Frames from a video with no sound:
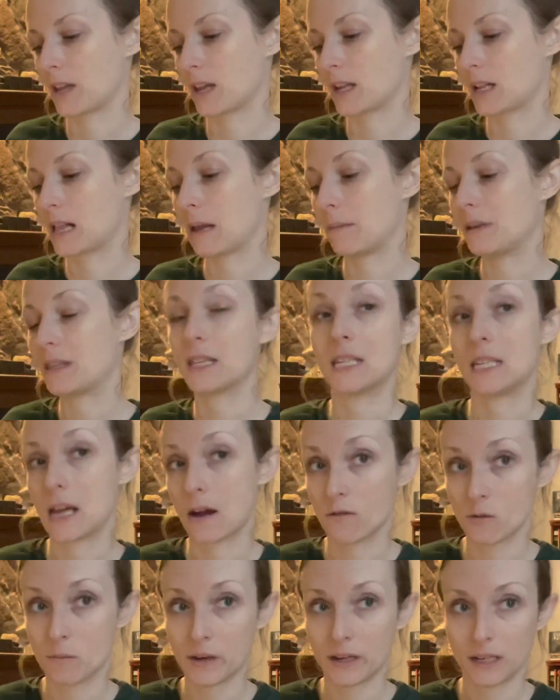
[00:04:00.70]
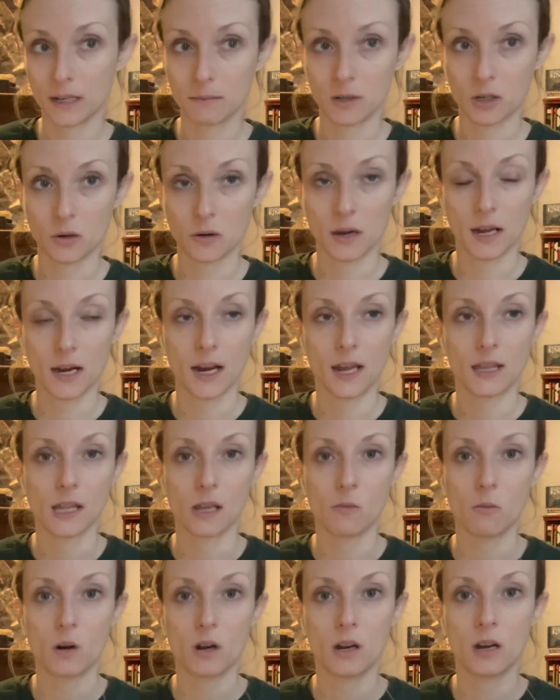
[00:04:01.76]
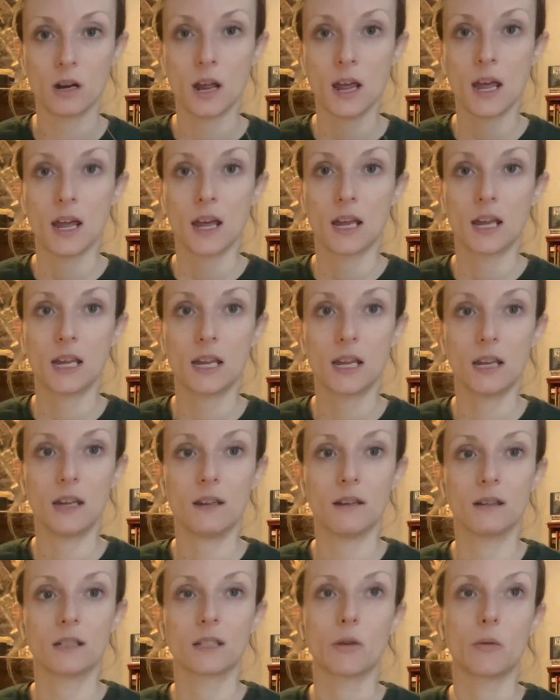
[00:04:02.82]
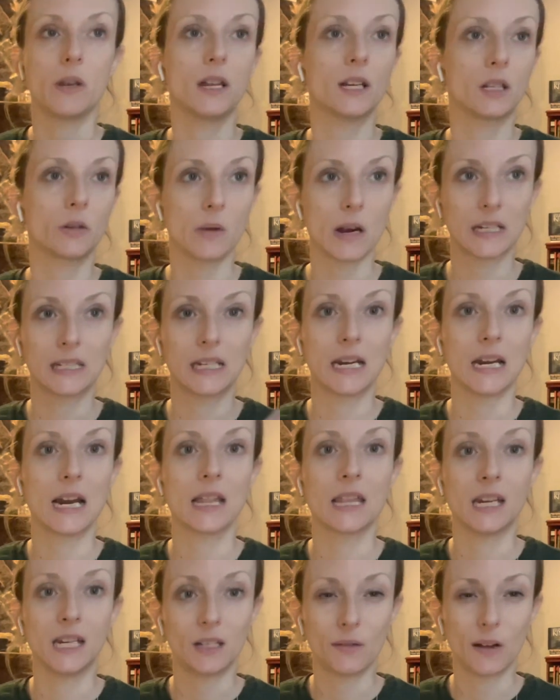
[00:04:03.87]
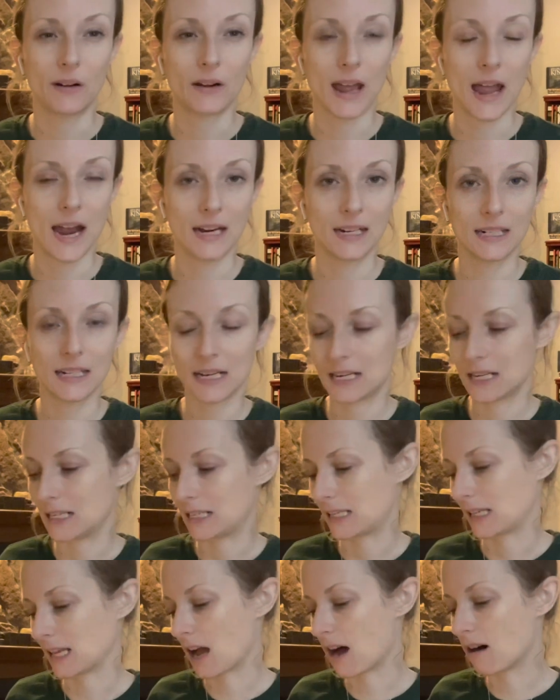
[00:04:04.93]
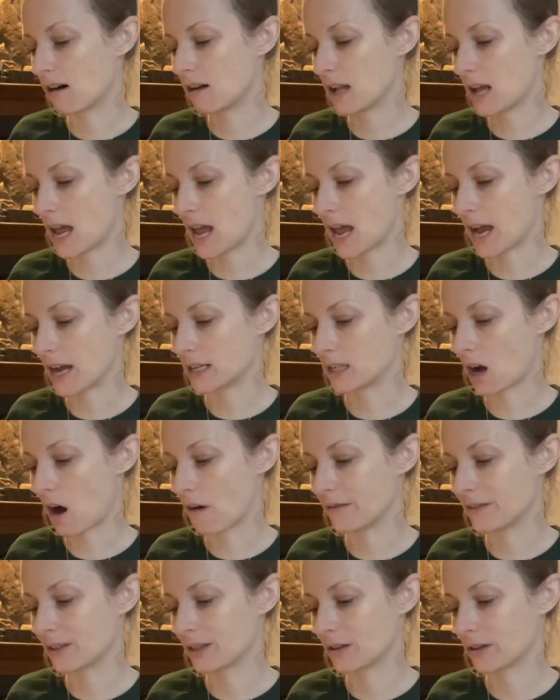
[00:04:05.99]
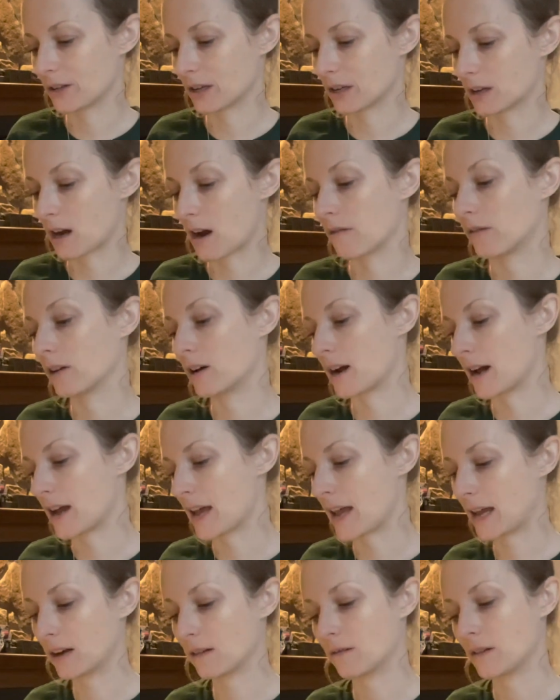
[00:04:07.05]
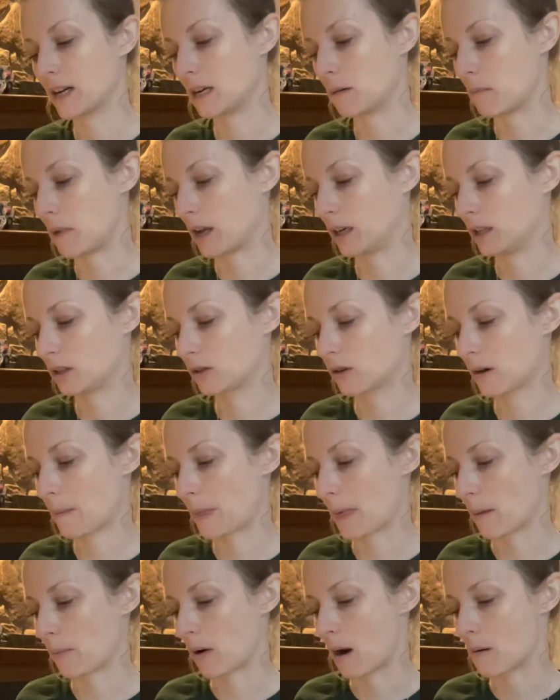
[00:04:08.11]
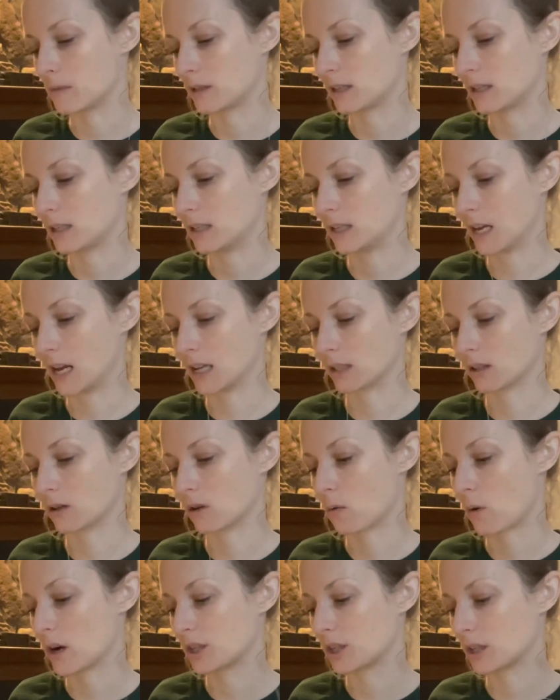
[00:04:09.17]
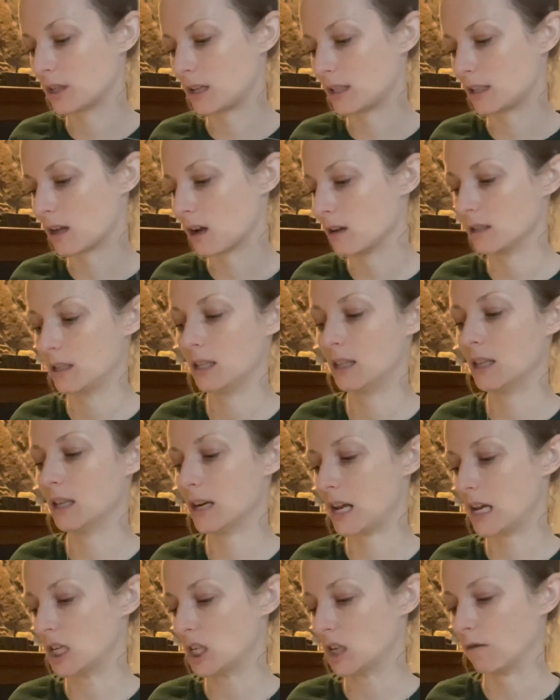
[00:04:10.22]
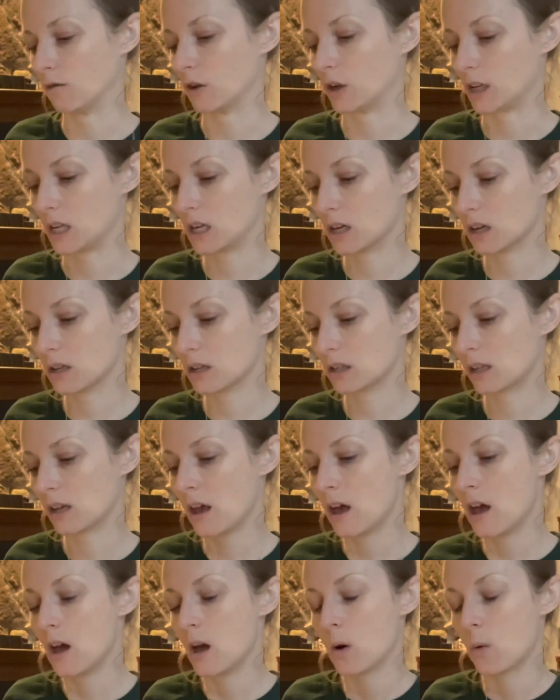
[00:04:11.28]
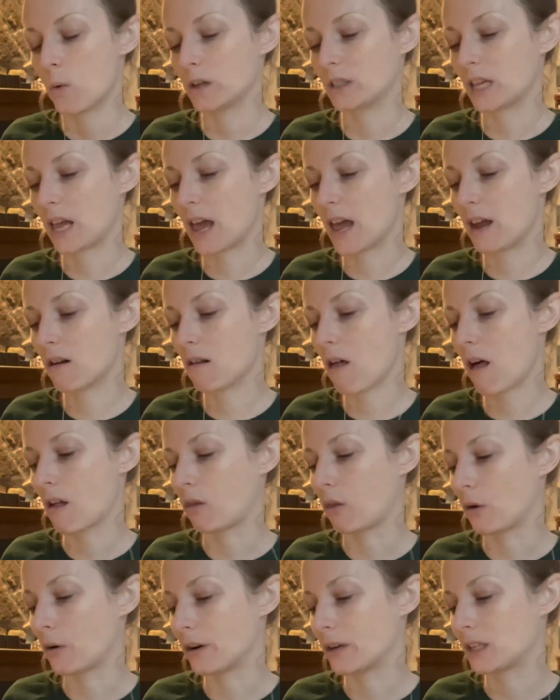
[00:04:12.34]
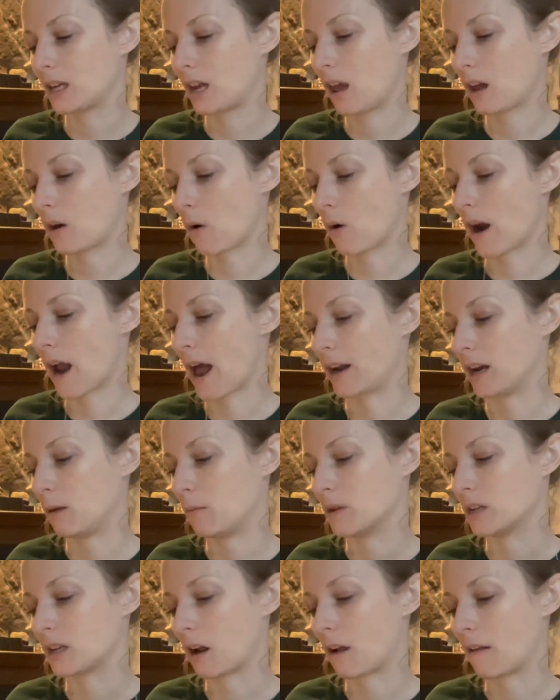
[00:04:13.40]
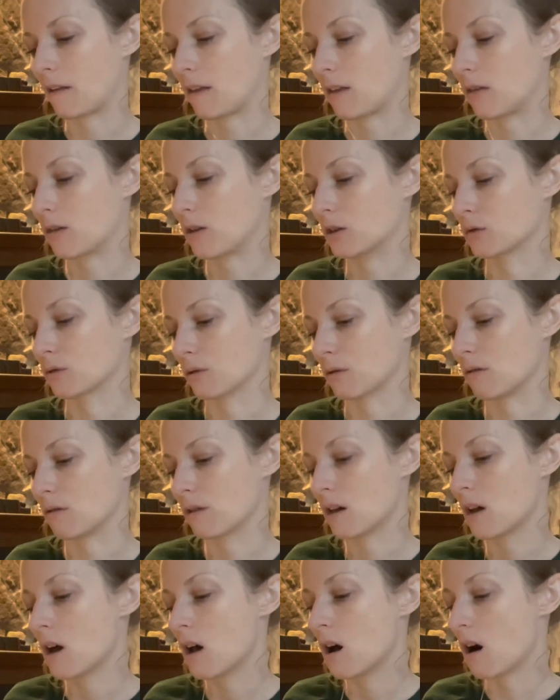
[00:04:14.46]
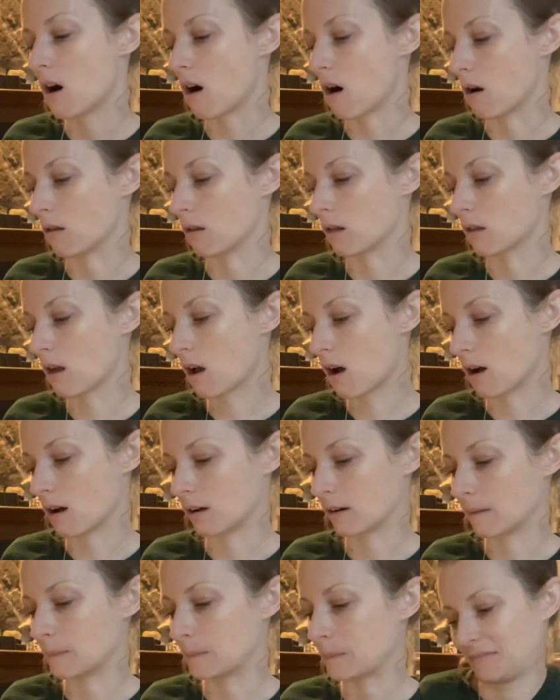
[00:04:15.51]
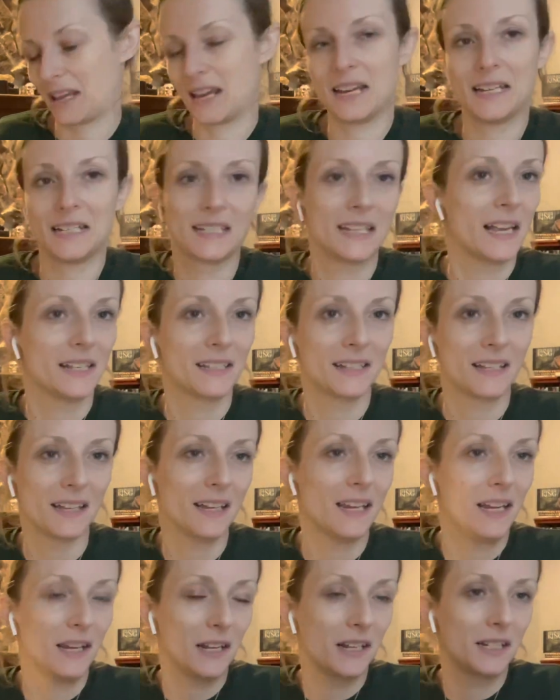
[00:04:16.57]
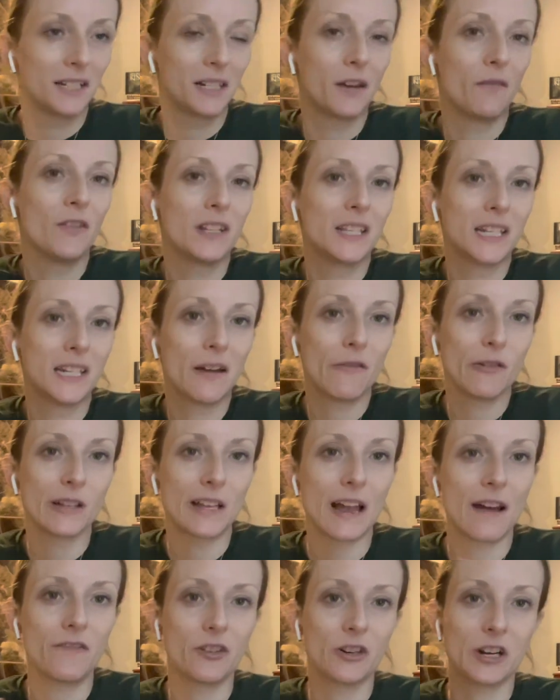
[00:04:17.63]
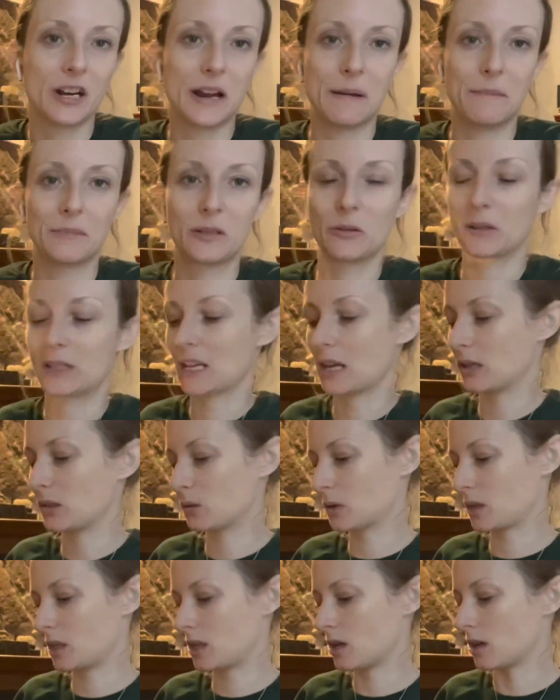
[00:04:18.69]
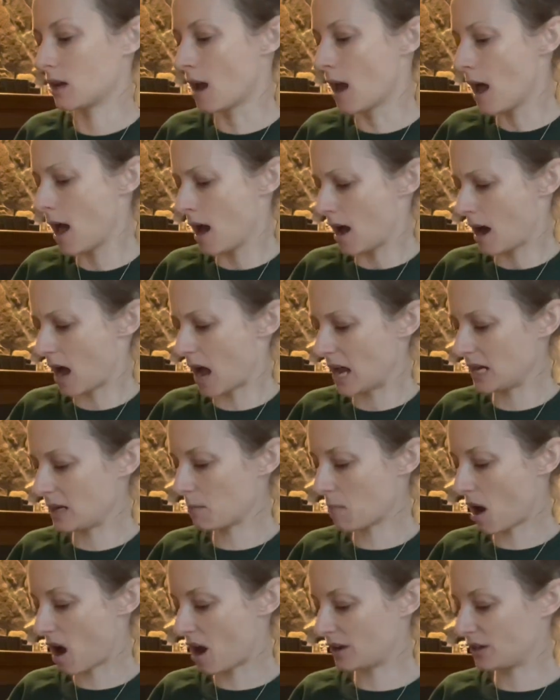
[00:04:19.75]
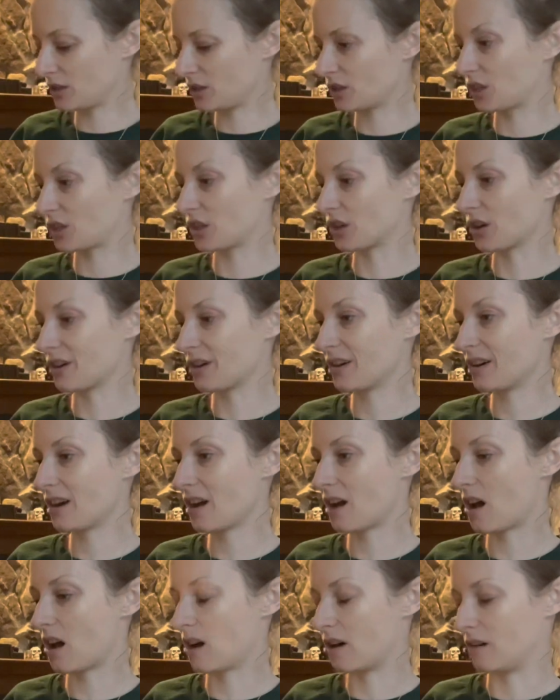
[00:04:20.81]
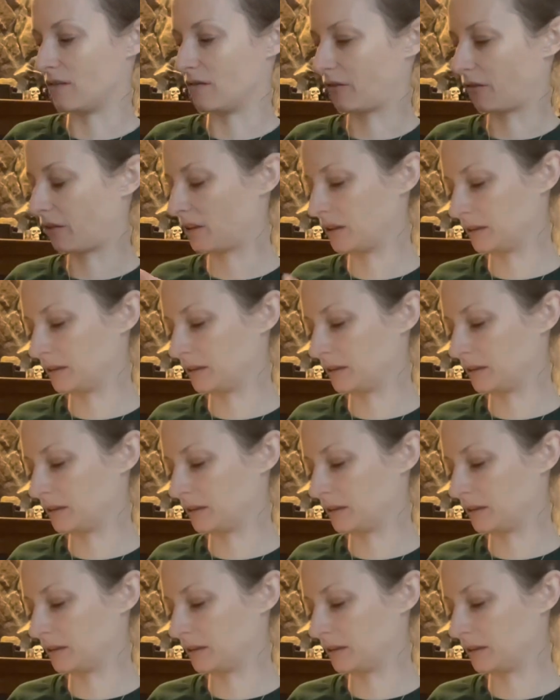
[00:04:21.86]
claiming the devil made him do it. And then when he gets arrested and then he's found hanged in his cell, and officers uncover a handwritten manuscript that promises to answer the question that's haunted the nation for years. Was Hale a lunatic, or had he been telling the truth all along? He says that he commits the devils after him, so it sounds really good. I am unsure of